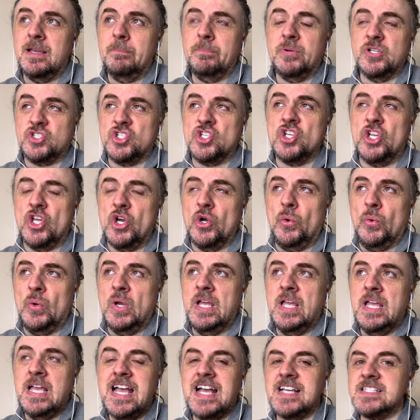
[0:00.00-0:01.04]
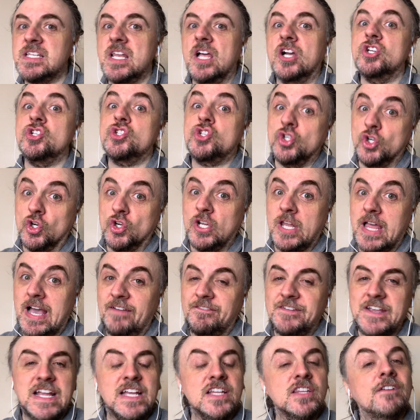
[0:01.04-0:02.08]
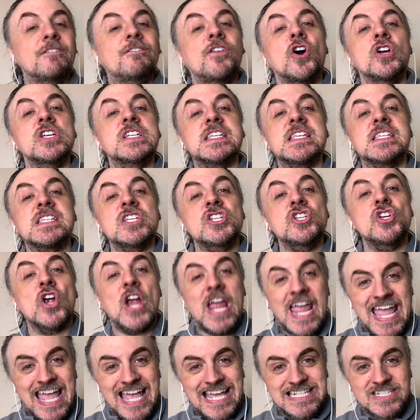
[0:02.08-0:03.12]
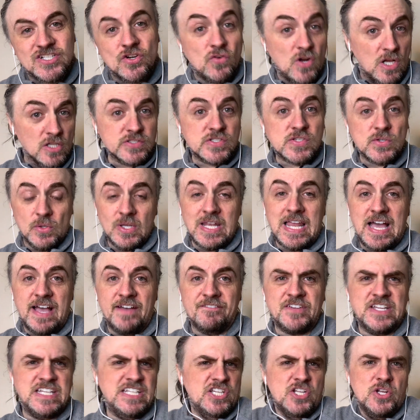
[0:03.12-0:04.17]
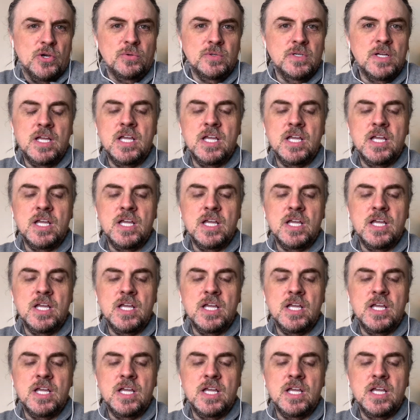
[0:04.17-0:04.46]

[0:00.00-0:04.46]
But, you know, as long as you're laughing and the voices in your head are also laughing, you know,